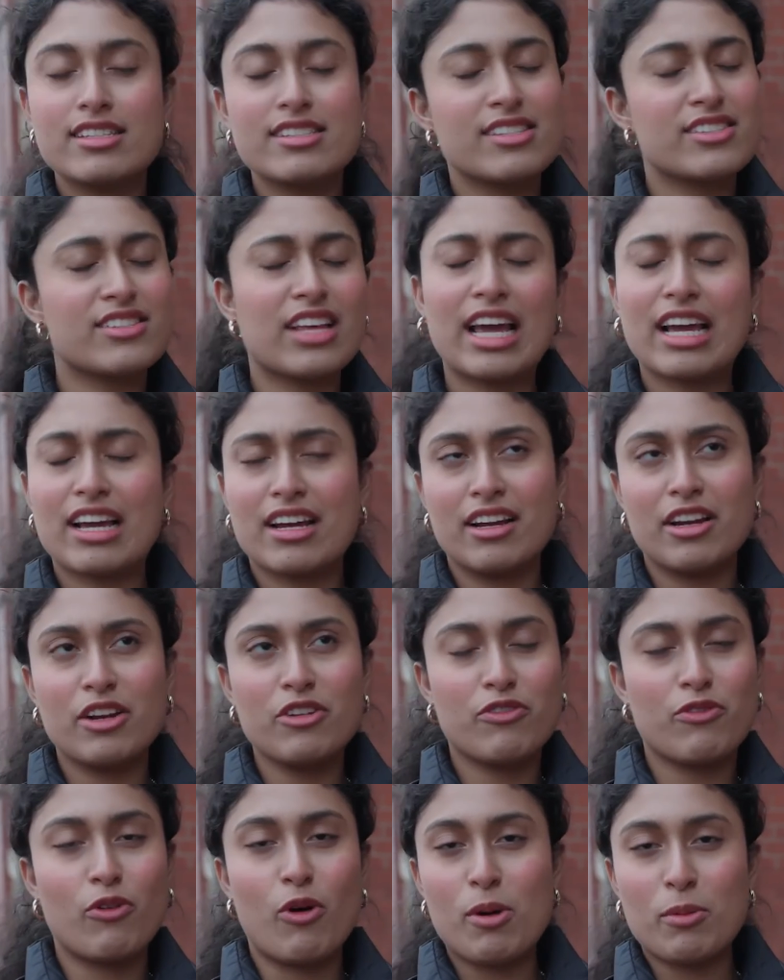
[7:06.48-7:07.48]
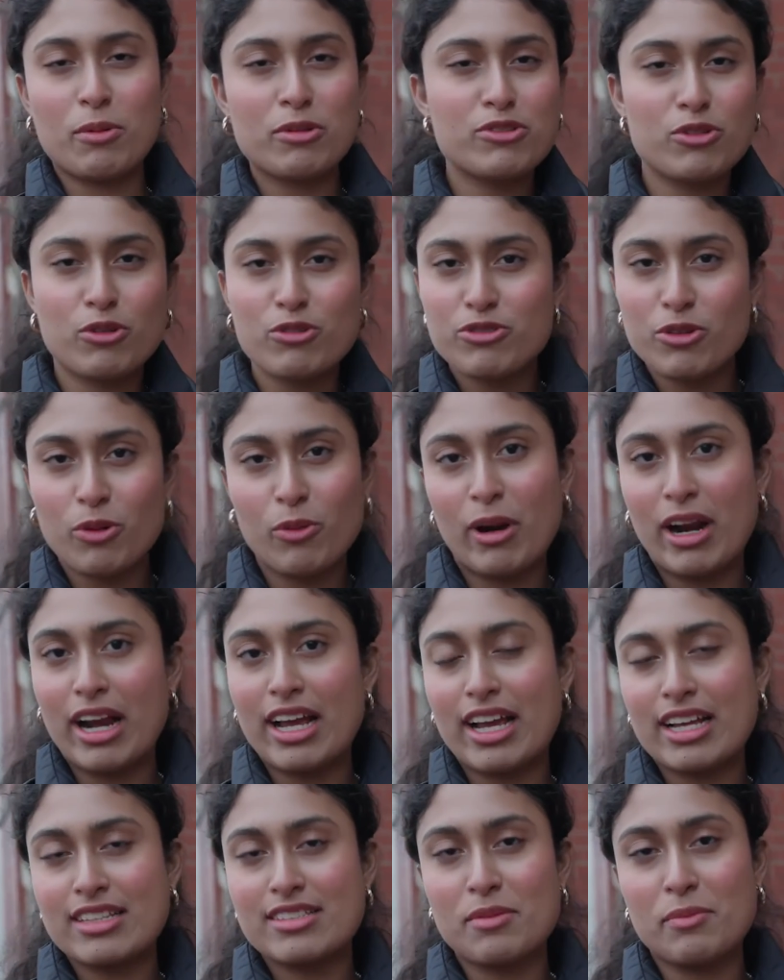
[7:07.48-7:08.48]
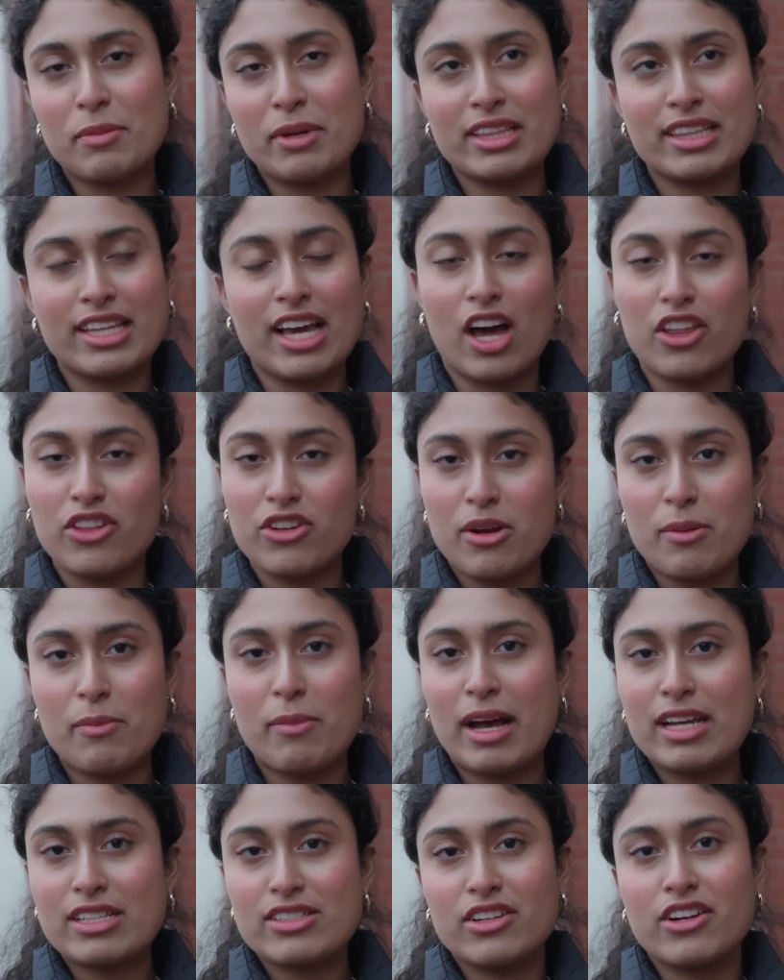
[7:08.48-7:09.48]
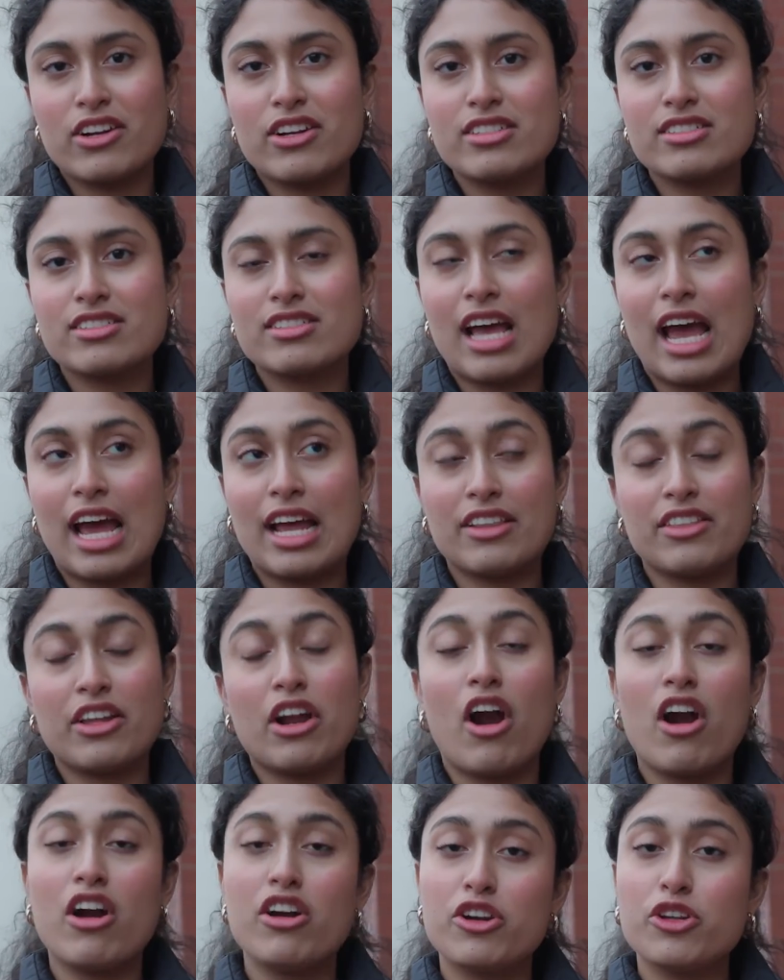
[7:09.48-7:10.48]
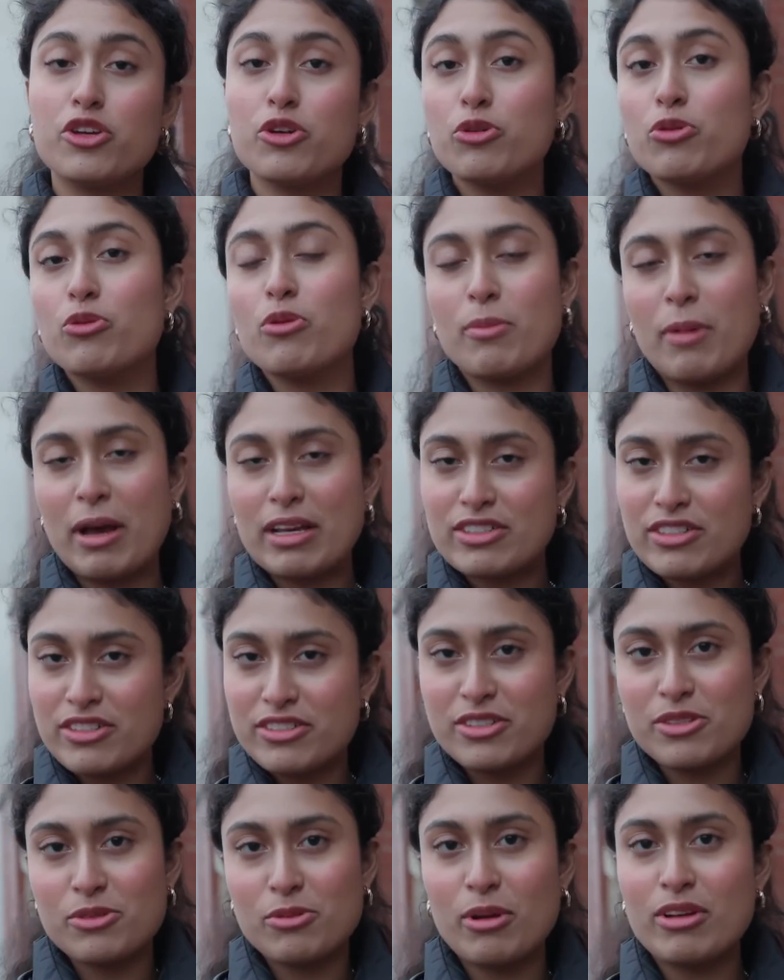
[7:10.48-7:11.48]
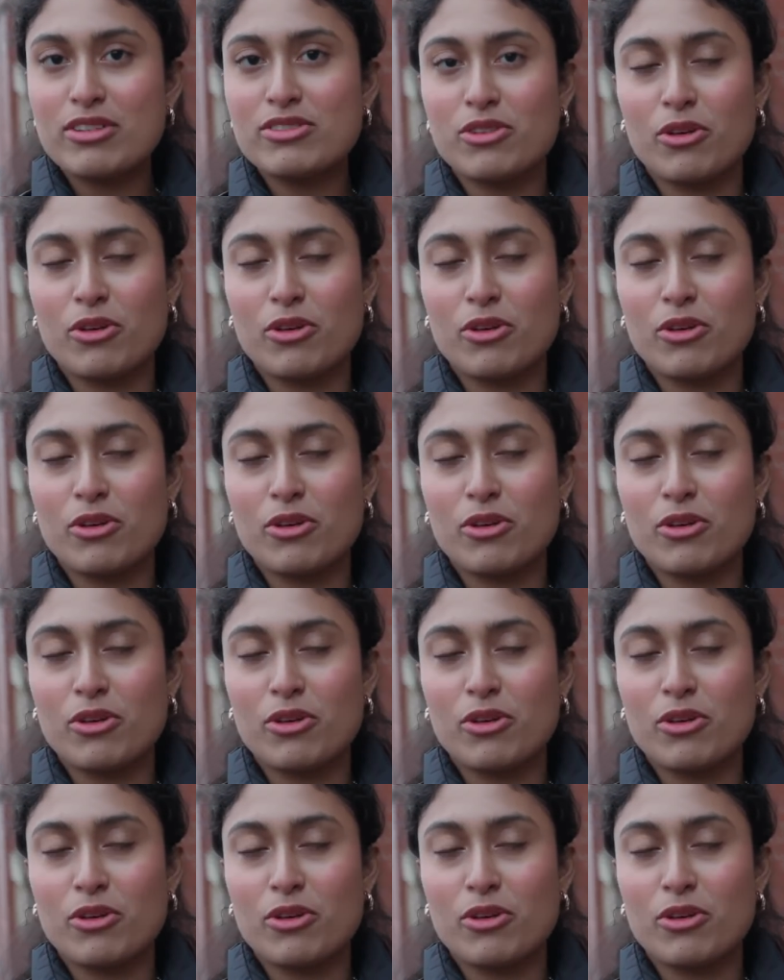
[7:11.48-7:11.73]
This is like an informal social where I get to meet the other ambassadors and there are new ambassadors as well,